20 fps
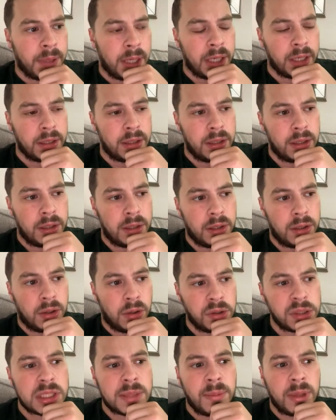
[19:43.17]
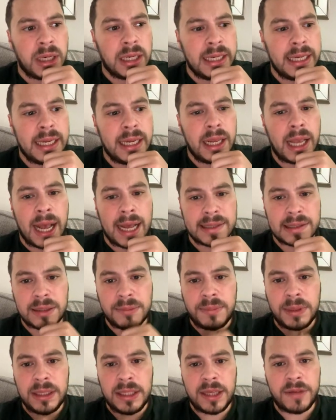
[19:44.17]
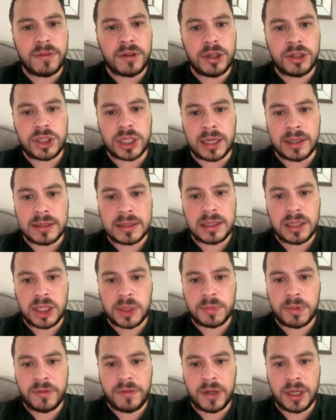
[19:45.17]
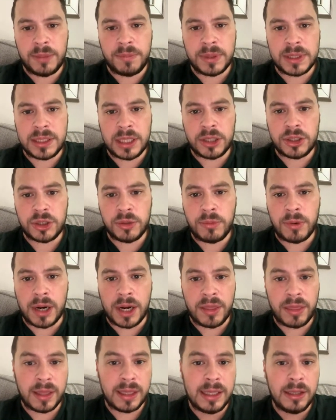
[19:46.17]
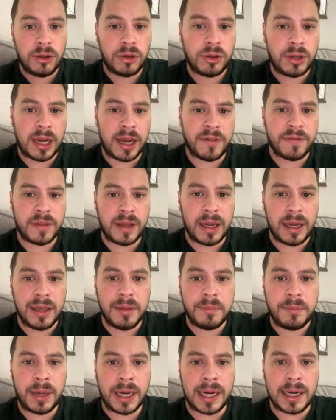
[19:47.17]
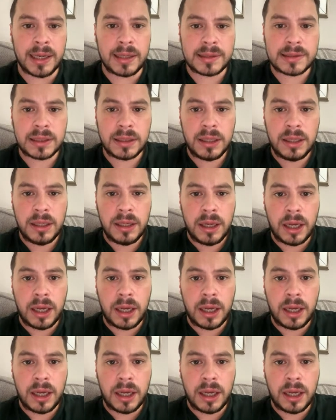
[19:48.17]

But ultimately, he hasn't been given a chance in his preferred position where I think he could have that impact